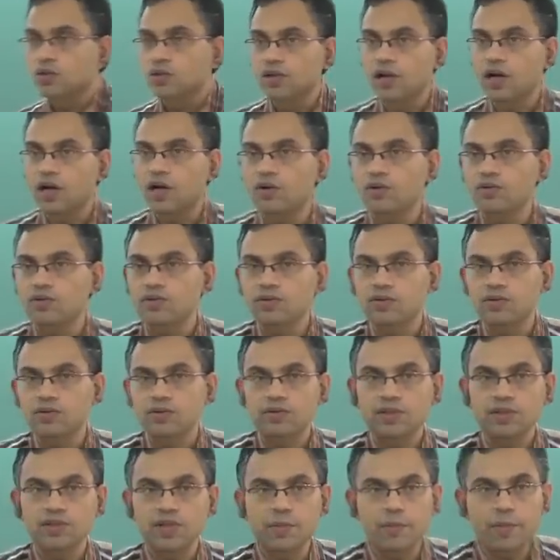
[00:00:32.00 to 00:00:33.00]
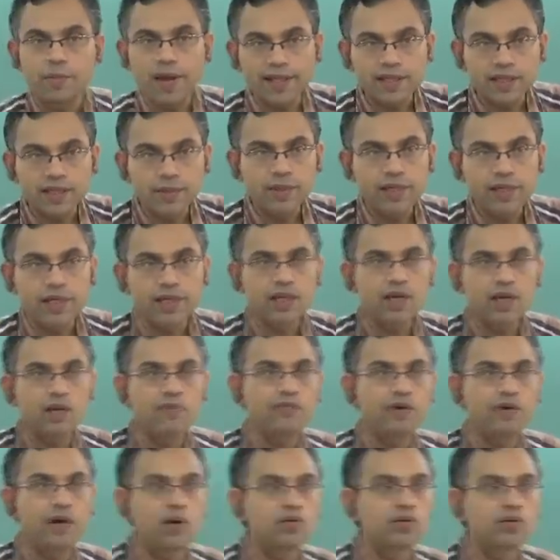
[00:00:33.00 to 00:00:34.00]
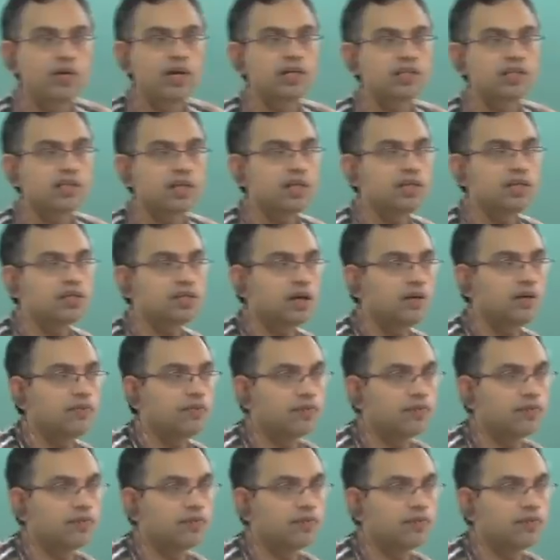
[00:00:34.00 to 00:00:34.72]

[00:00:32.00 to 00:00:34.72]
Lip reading: Now, the mathematical foundations of